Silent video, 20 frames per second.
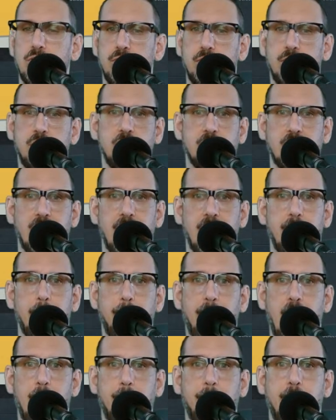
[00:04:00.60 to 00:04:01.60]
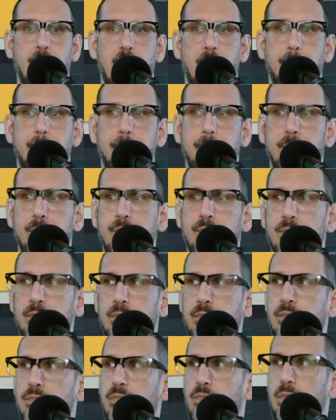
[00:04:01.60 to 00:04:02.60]
just kind of pop up,
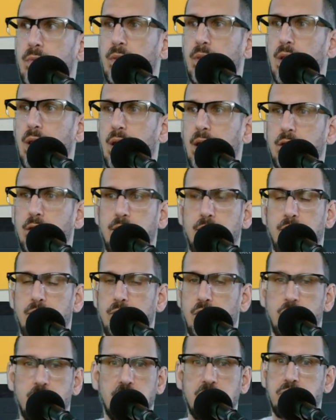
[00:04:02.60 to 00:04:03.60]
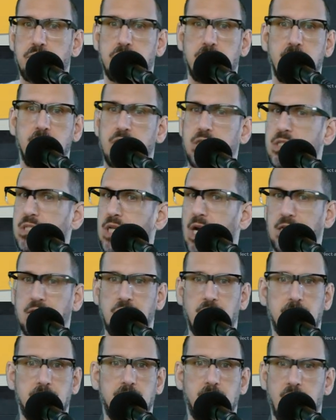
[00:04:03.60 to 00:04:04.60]
and you just
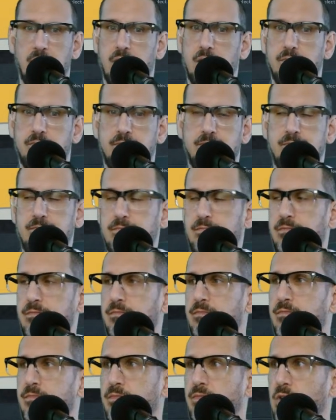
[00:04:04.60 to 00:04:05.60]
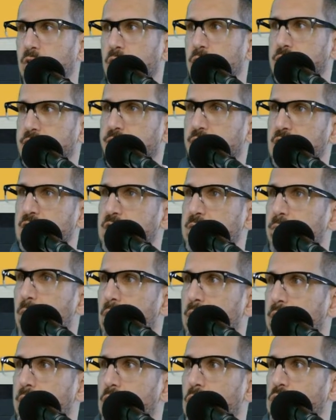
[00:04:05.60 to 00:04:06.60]
touch it, and they're, it's very
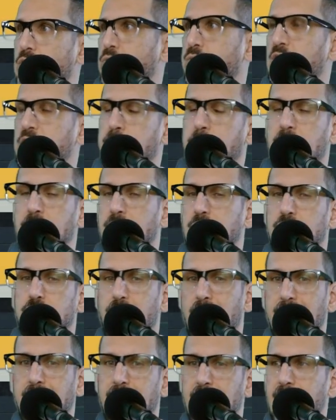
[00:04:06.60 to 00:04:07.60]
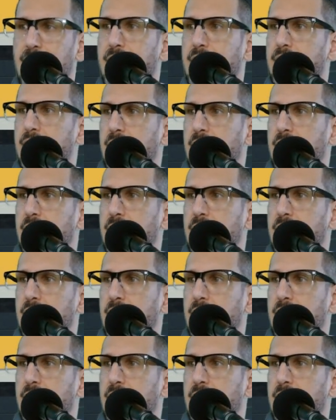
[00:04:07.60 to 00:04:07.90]
smart. It knows which button you're trying to hit.